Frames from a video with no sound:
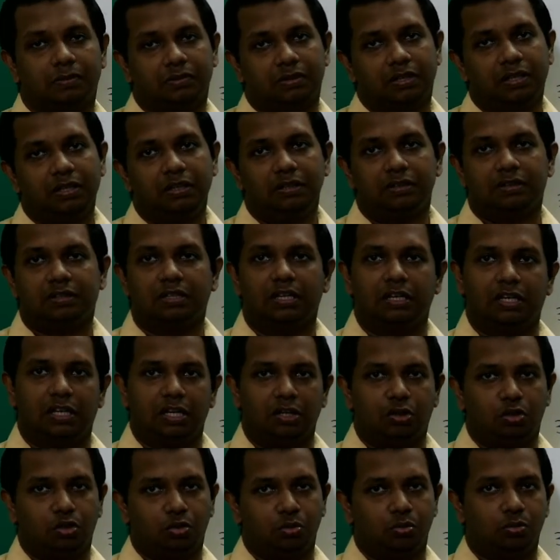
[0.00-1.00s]
thing
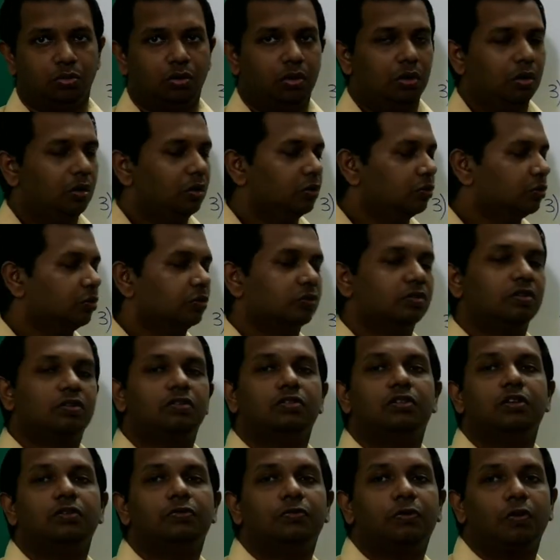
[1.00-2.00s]
32 so
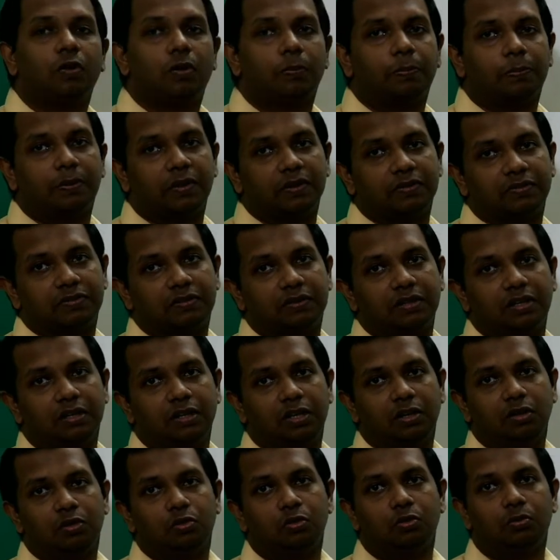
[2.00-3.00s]
64 plus
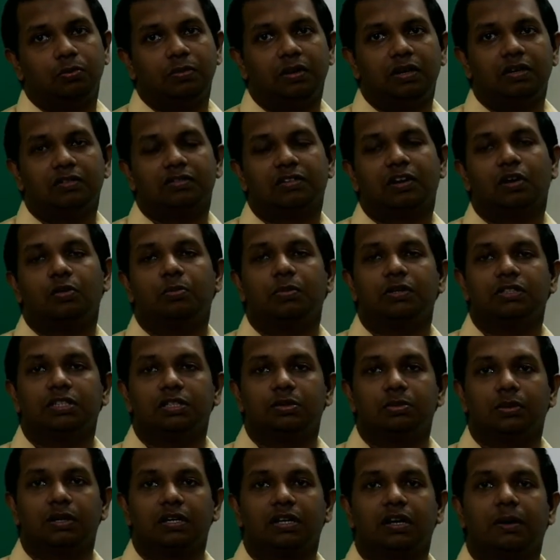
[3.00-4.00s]
32 means how much
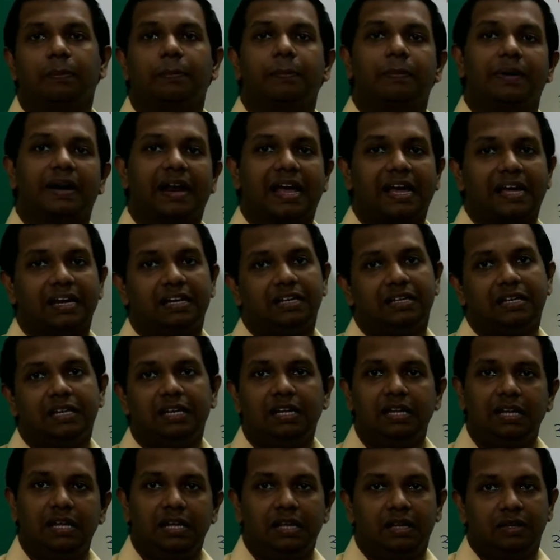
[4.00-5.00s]
it will come
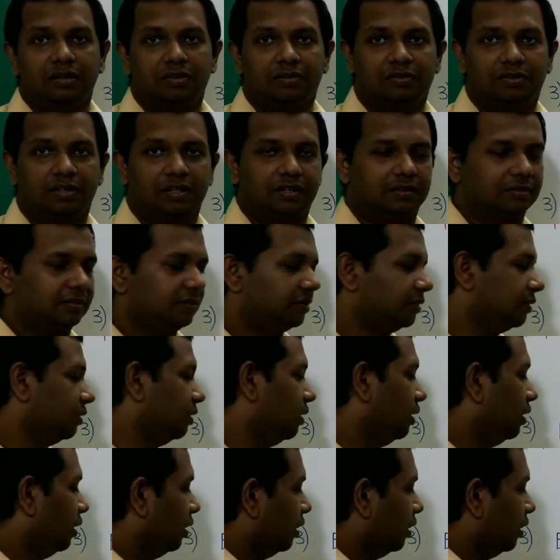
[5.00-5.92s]
96